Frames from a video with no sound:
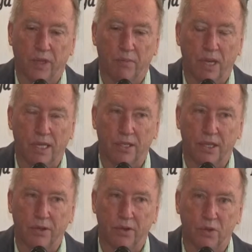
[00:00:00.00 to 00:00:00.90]
by the
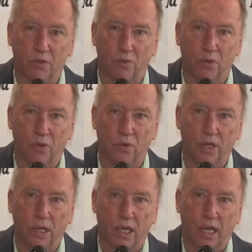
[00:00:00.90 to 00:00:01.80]
cereals board,
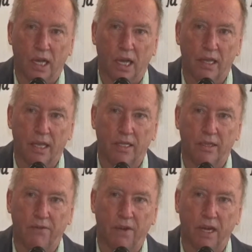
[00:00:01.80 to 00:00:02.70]
and then
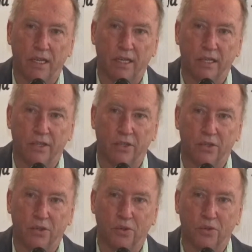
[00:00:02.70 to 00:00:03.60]
divide it
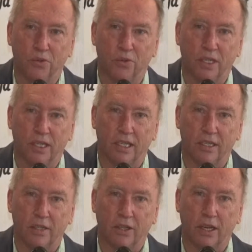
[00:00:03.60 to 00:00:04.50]
into
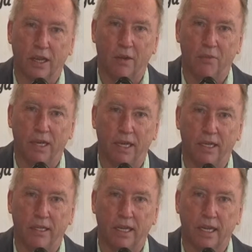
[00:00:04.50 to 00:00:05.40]
how many
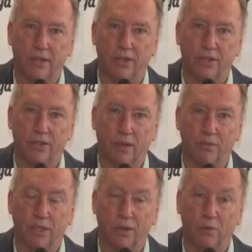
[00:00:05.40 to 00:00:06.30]
days
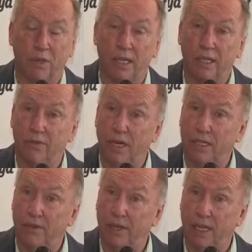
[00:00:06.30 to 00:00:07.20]
consumption it would be, and it's
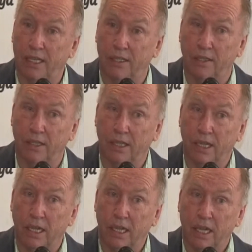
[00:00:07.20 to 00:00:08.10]
relatively little.
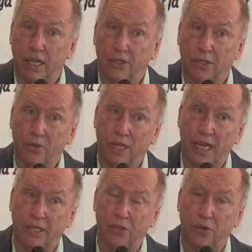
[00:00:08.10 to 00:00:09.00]
So
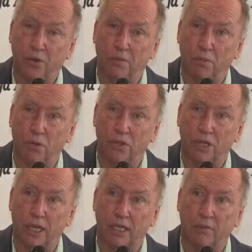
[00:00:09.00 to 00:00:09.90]
yes, you can put a
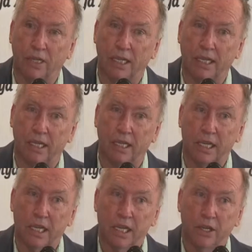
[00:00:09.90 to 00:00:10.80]
little bit in.
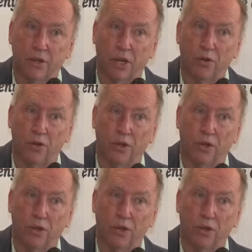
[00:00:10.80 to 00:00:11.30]
You